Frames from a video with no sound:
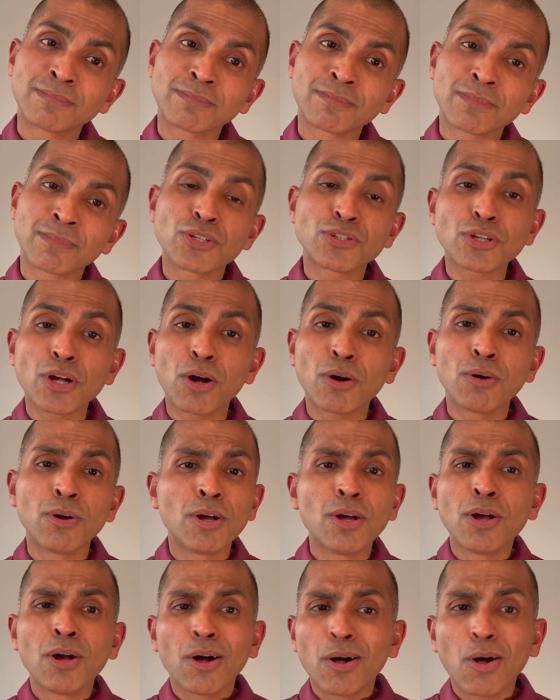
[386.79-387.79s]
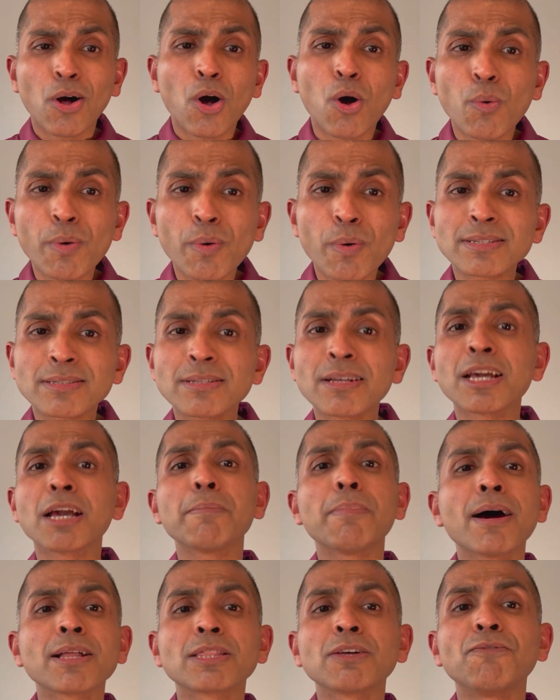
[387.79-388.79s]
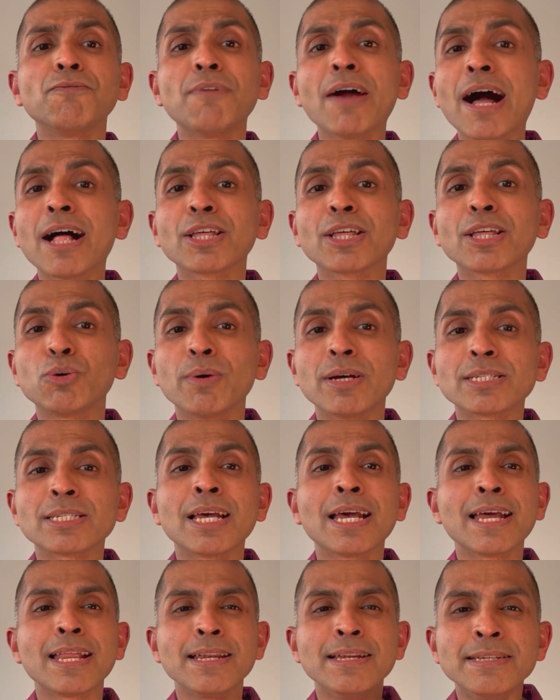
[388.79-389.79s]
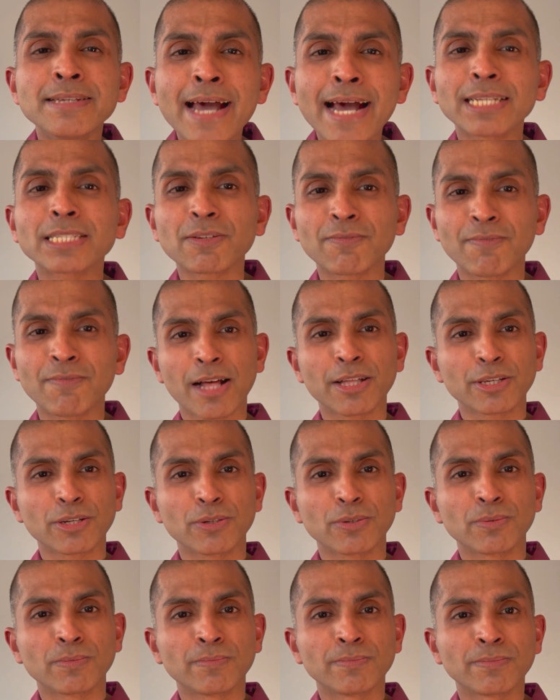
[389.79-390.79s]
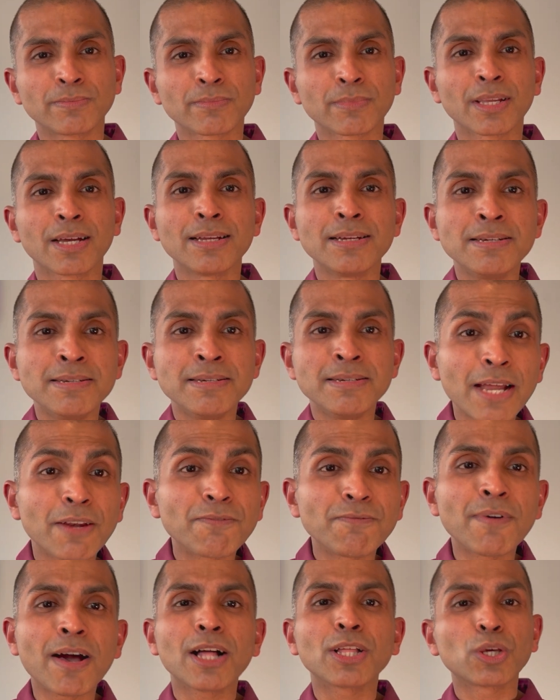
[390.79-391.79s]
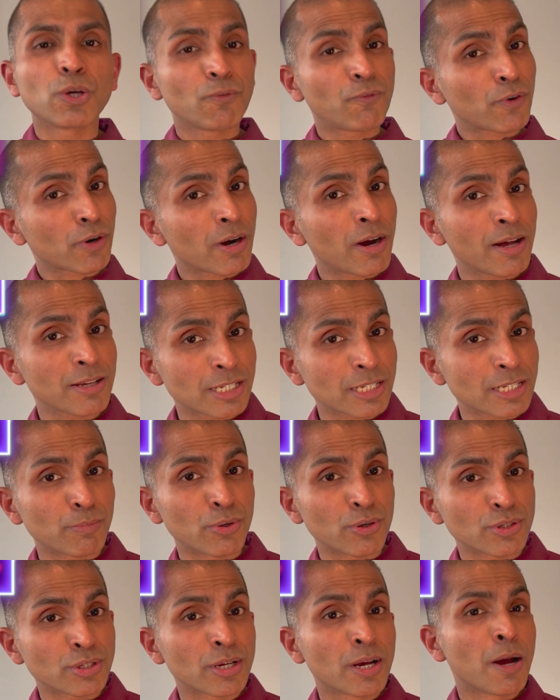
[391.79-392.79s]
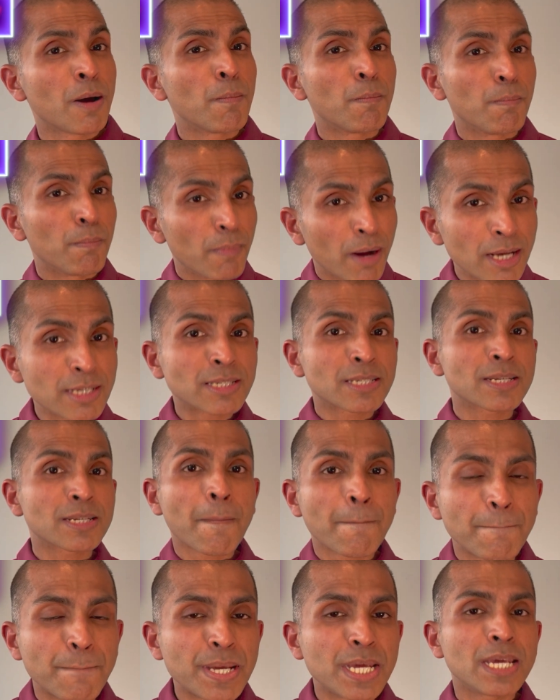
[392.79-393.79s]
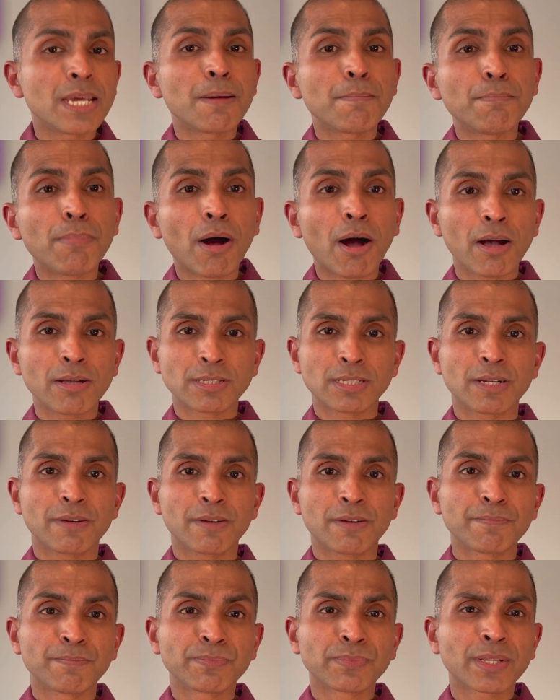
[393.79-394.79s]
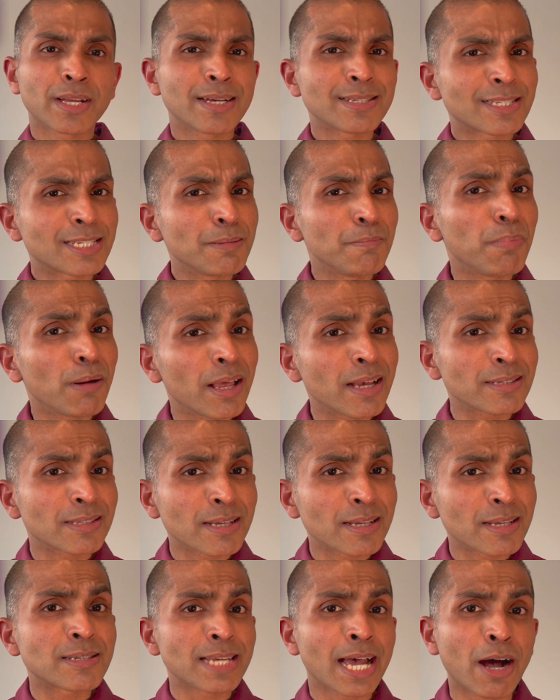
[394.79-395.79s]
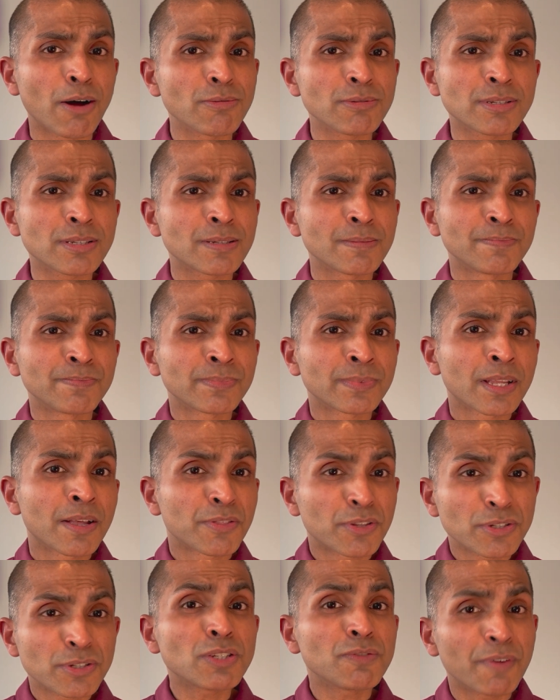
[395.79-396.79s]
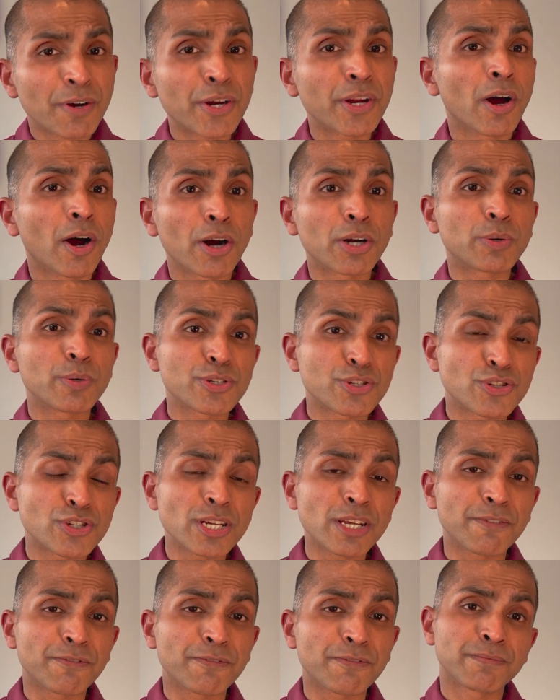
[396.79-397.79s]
So always think about the value as net value. Net value for customers must be positive. As simple as this sounds, this is very hard to achieve.